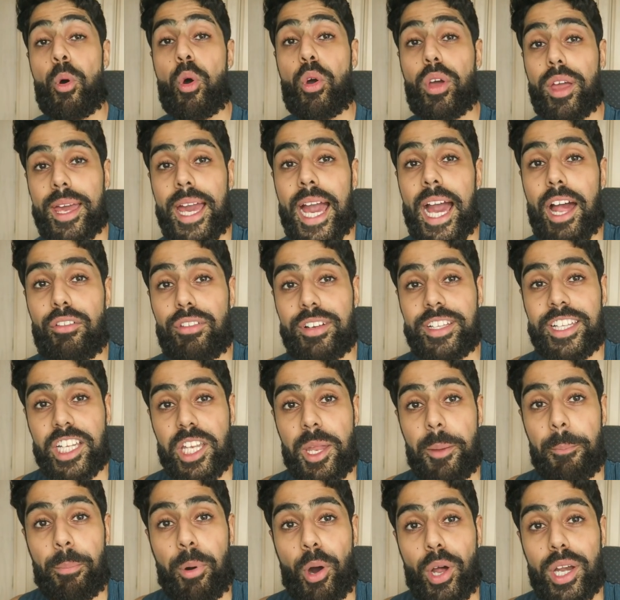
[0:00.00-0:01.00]
more calories
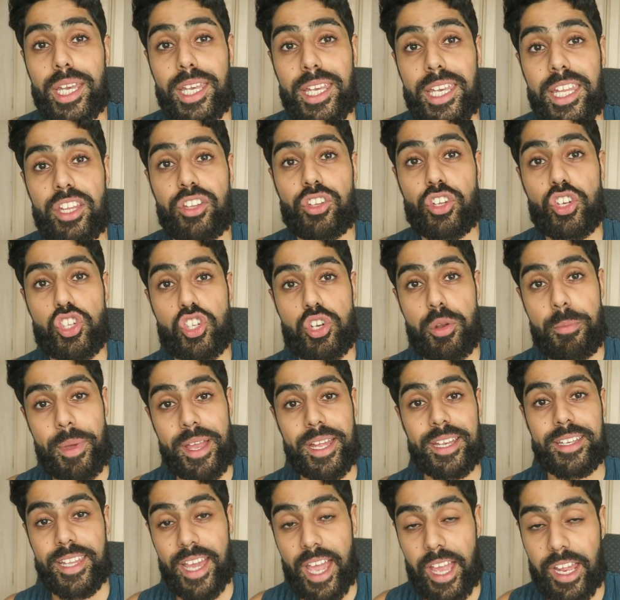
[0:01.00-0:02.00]
than your body needs just to
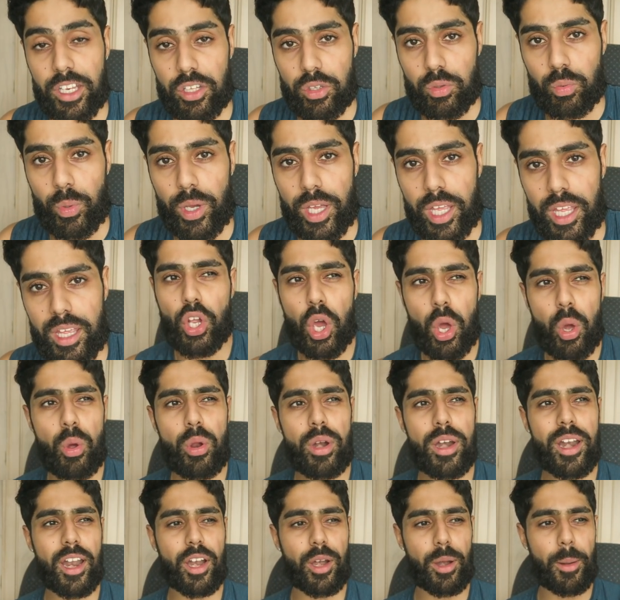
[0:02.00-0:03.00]
maintain its weight.
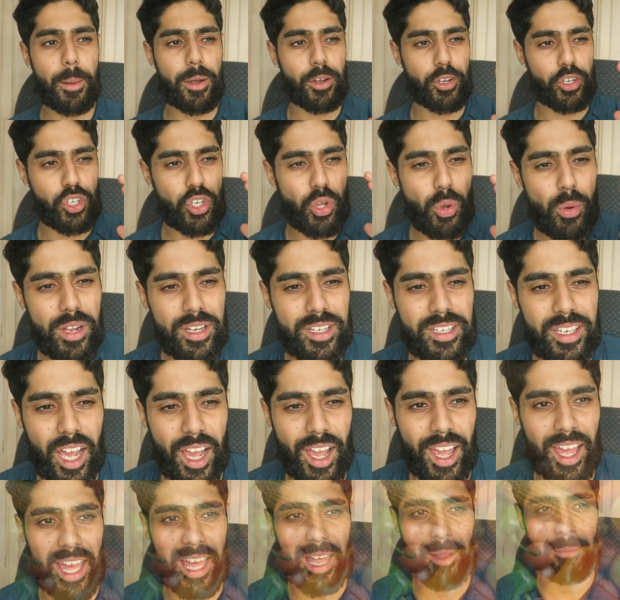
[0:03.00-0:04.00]
Don't do a
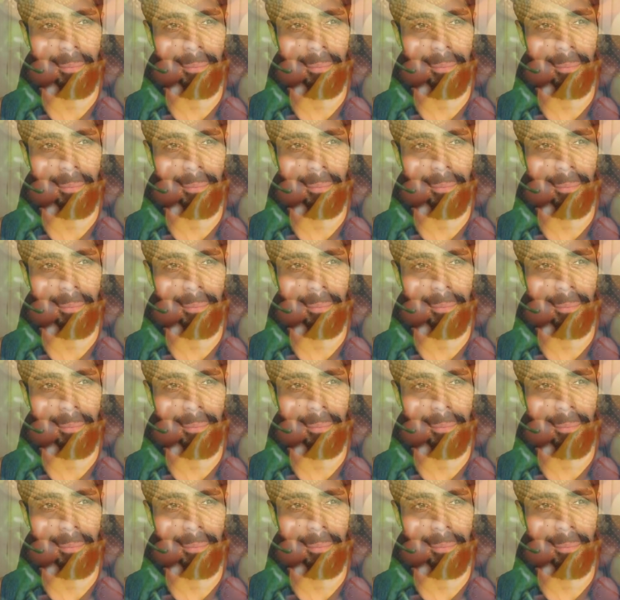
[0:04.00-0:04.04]
diet